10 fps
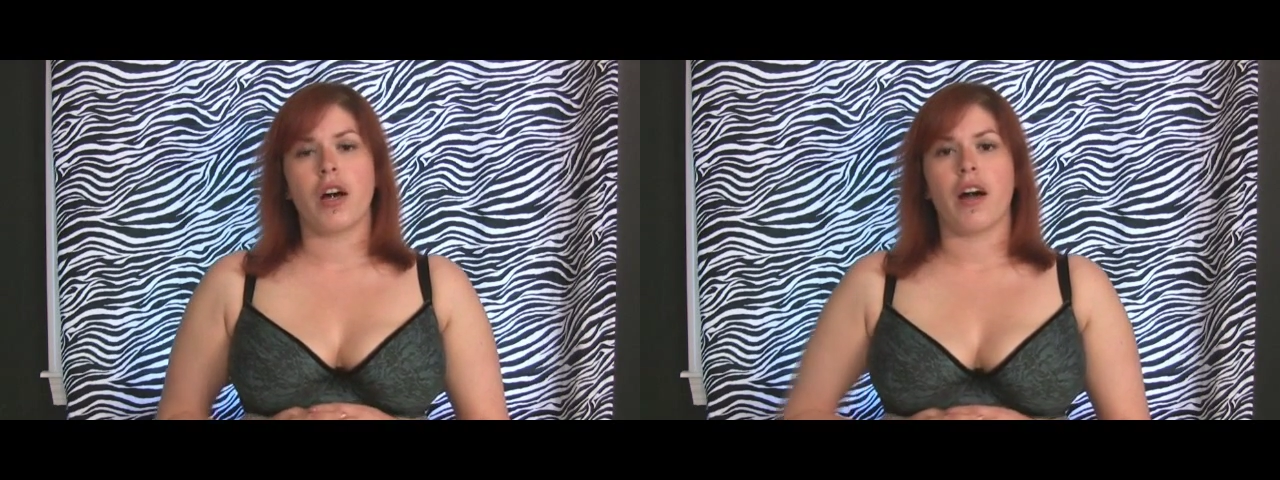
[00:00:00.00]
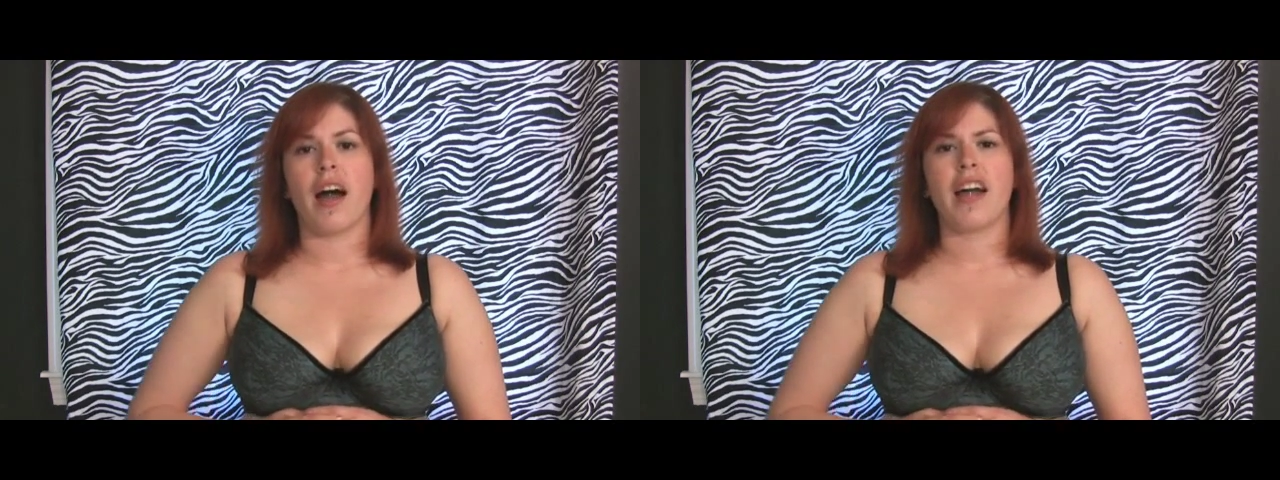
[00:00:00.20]

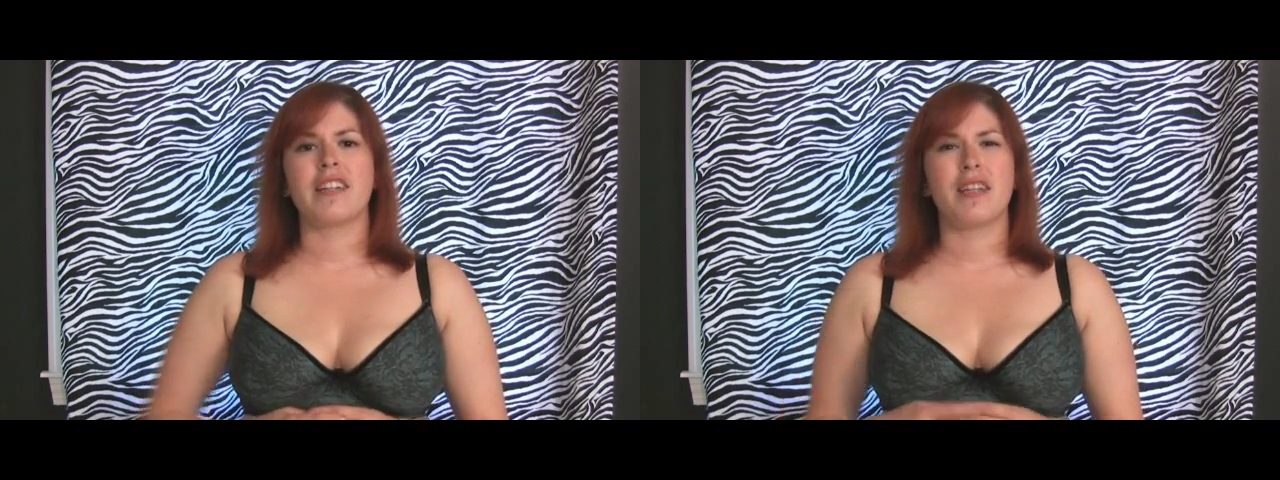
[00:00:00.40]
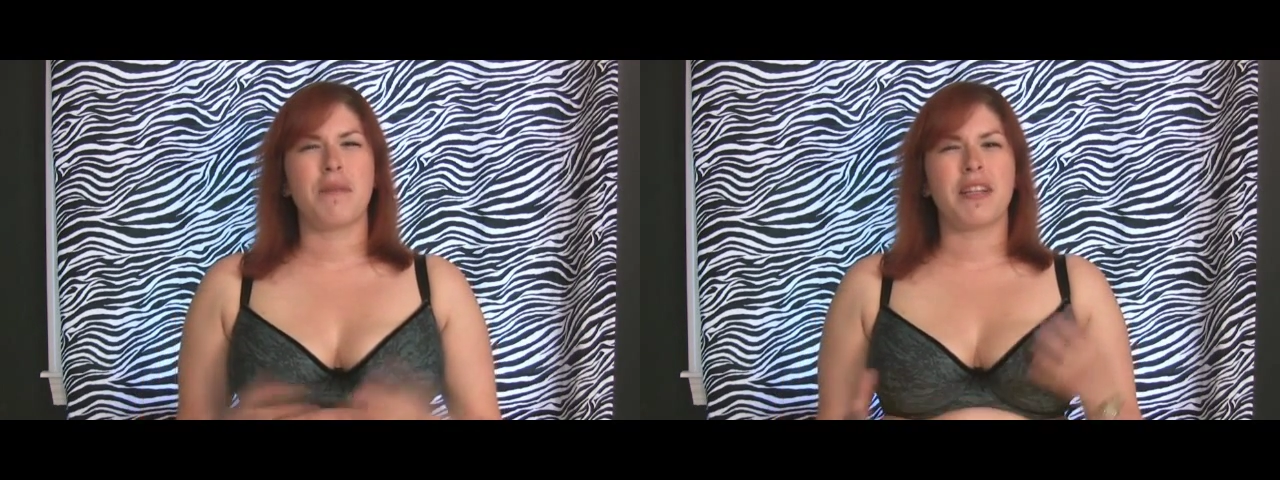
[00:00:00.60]
I
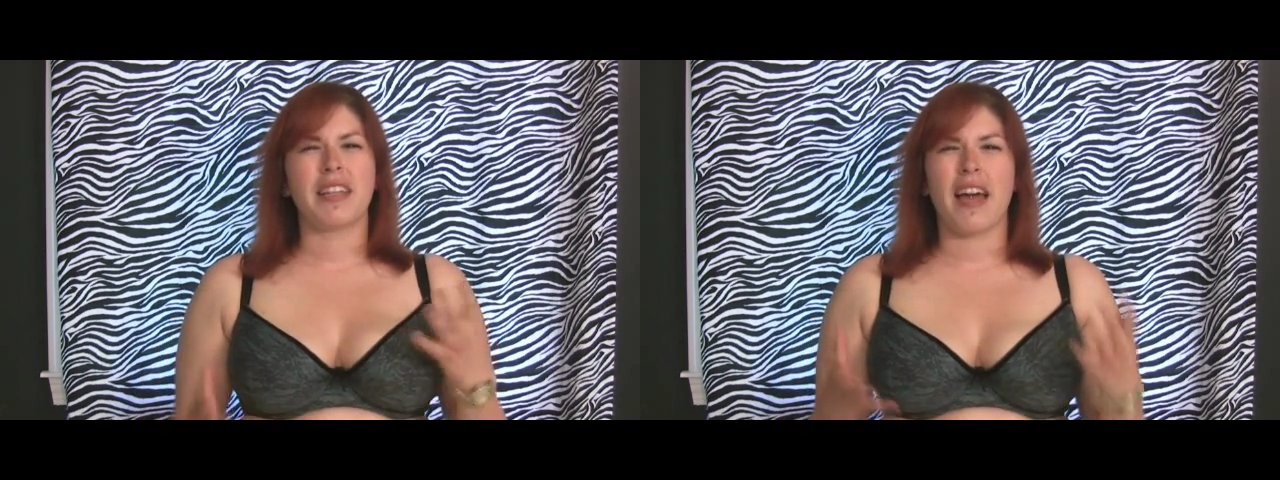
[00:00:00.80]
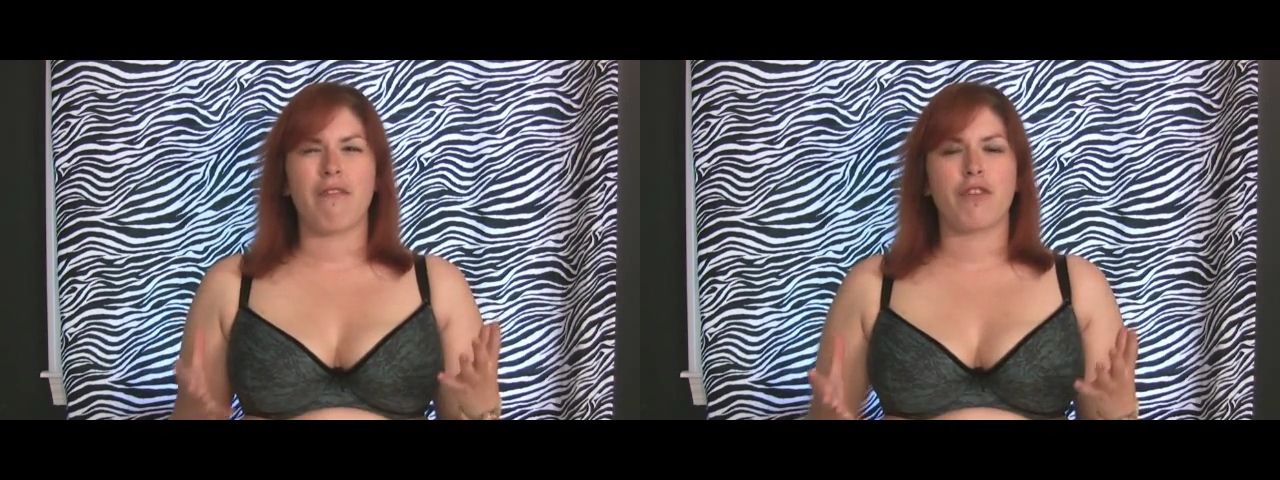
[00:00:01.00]

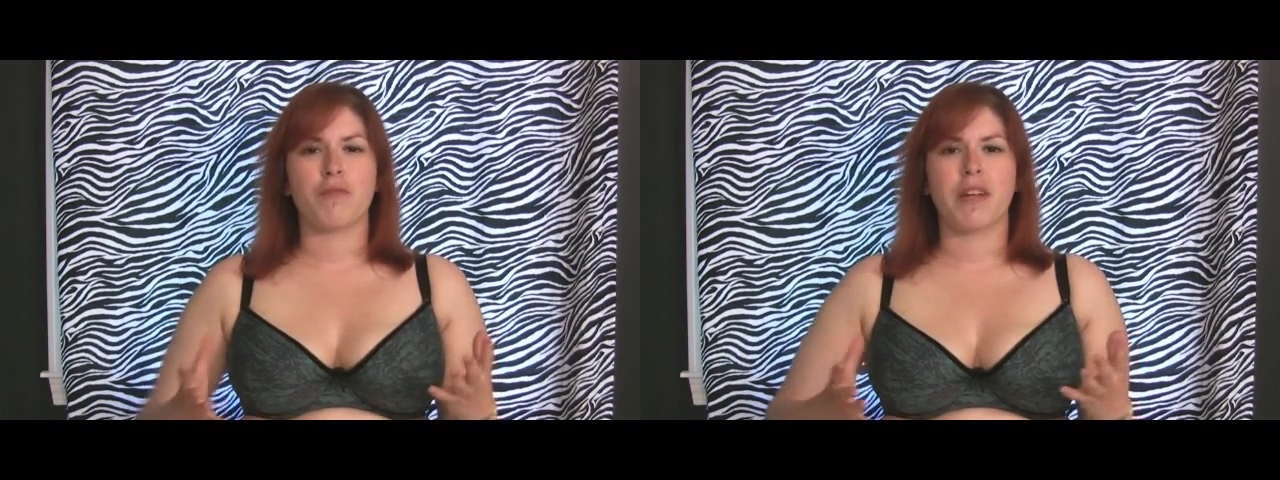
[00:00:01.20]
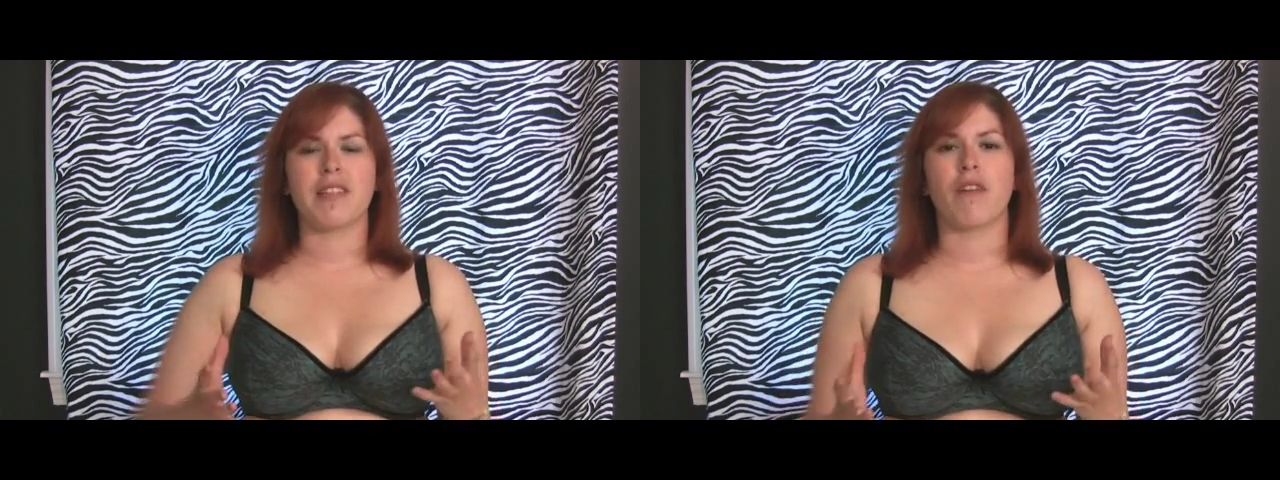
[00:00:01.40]
typically
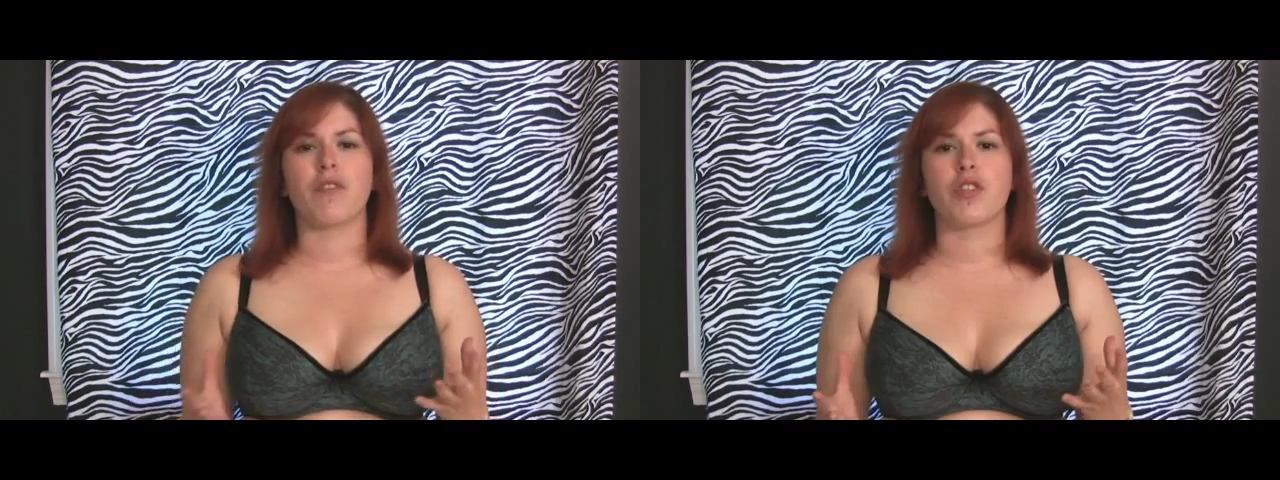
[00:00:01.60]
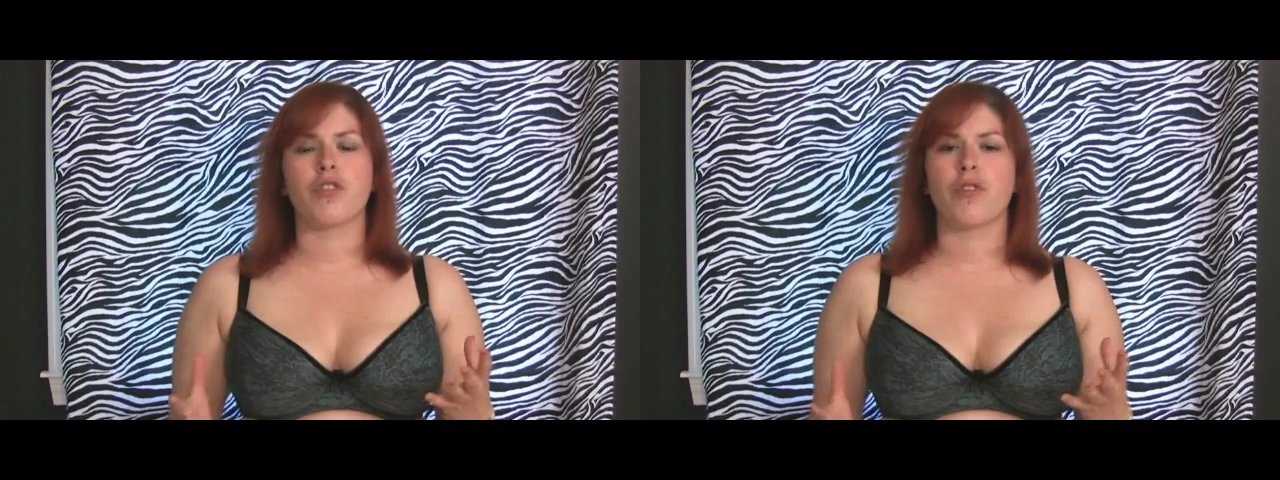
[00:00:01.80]
average myself
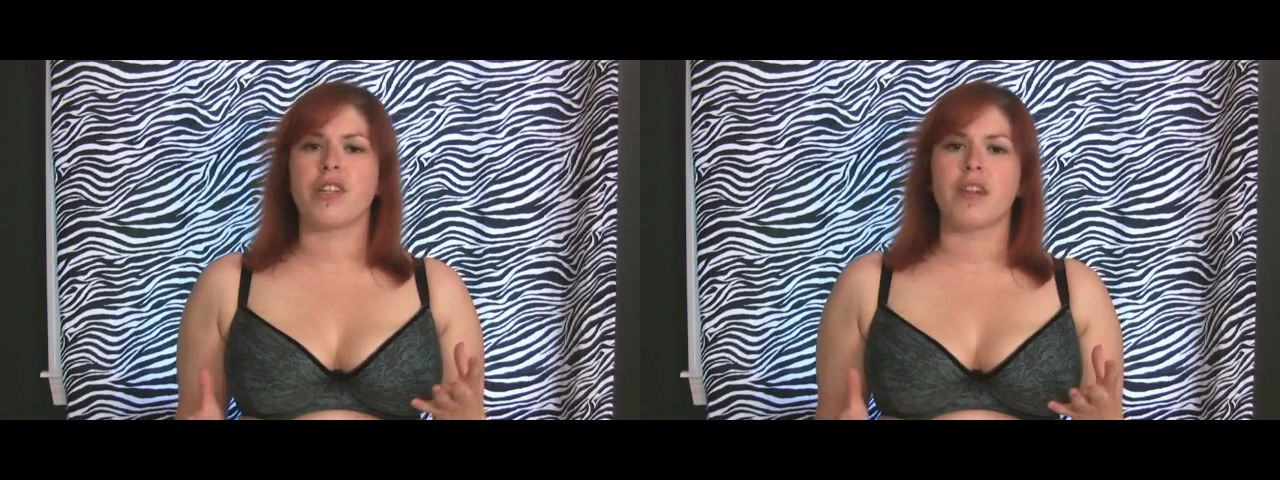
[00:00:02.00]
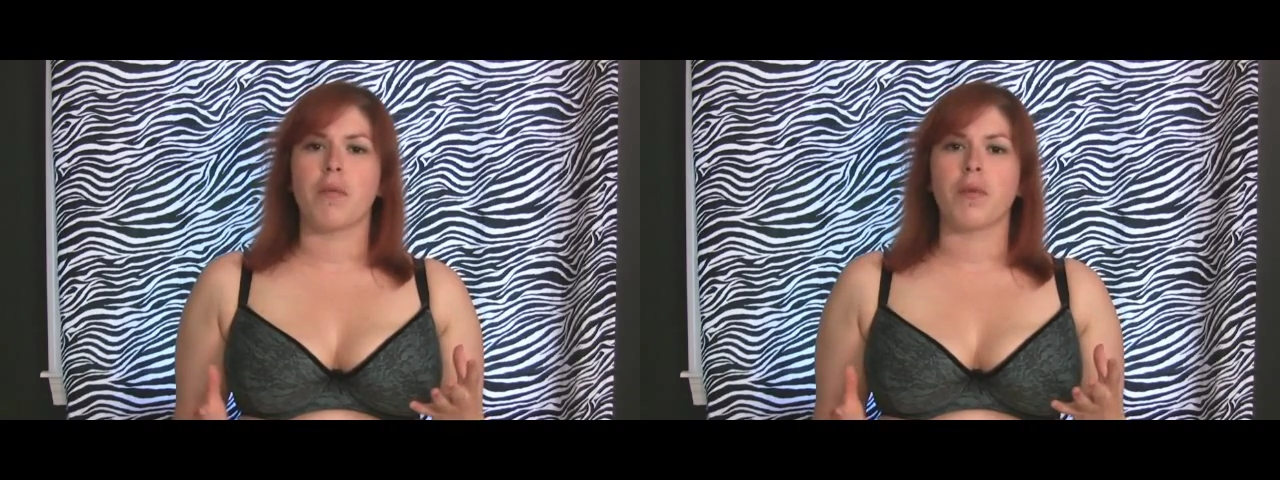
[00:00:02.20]
as a
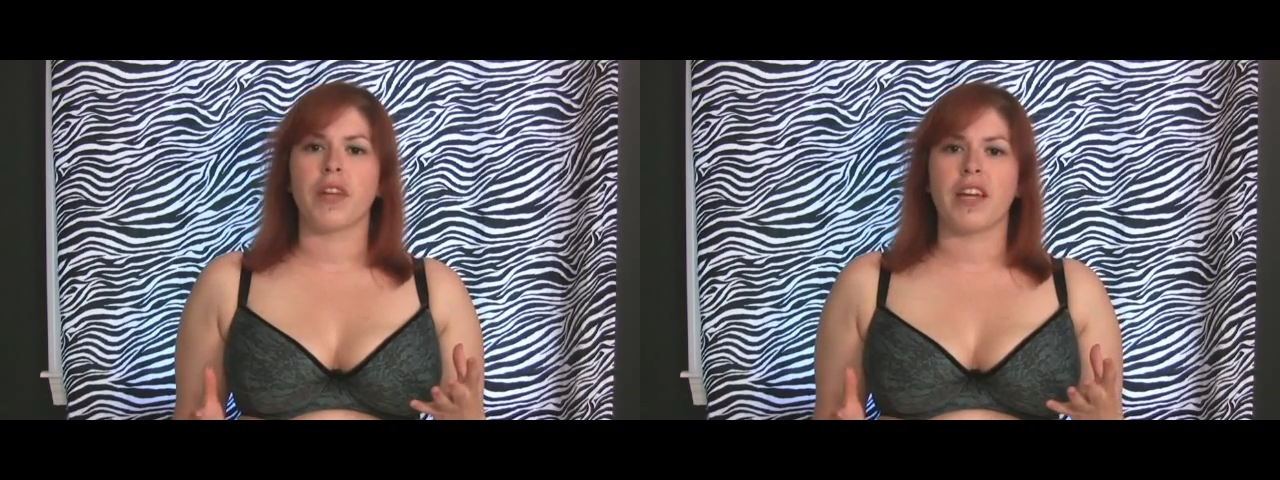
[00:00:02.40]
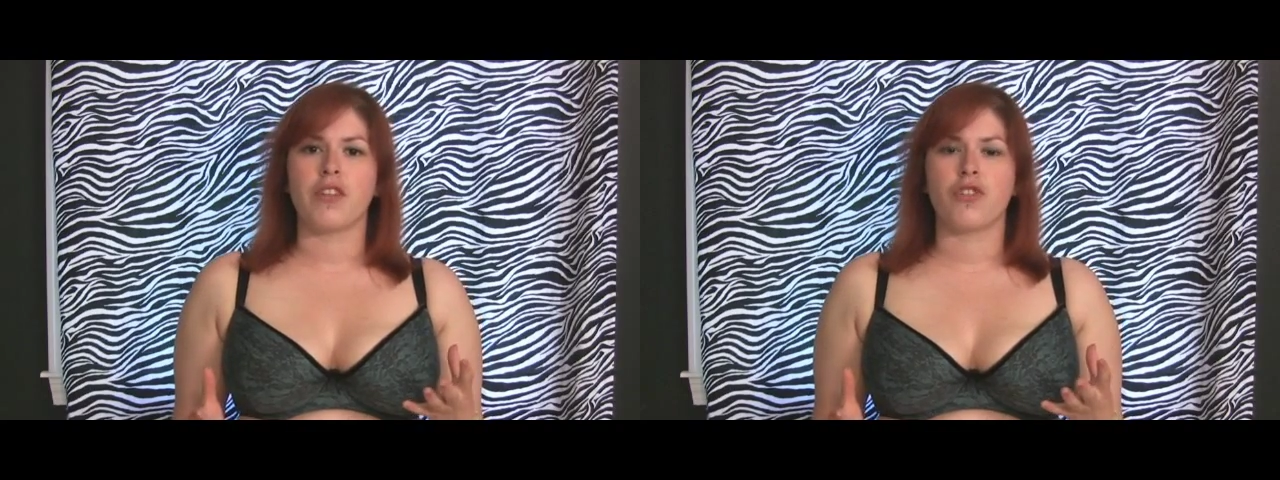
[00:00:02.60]

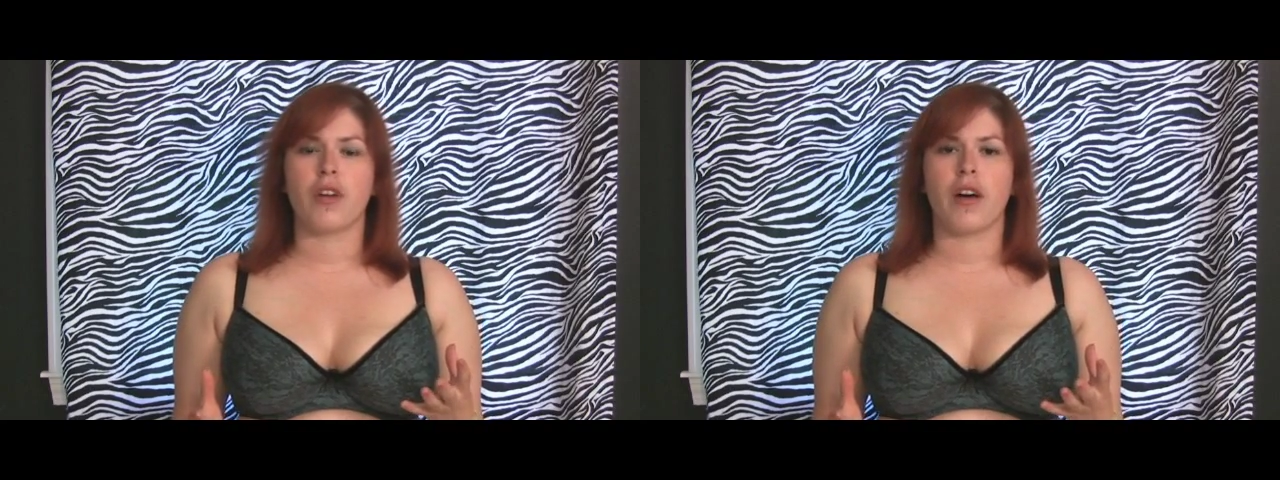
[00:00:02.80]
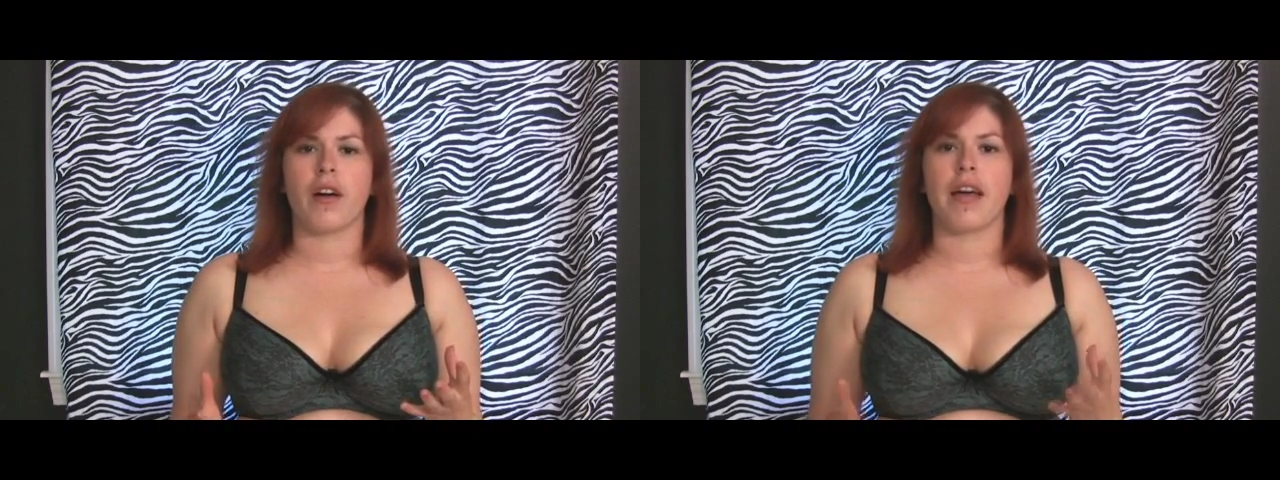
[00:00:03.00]
30HH,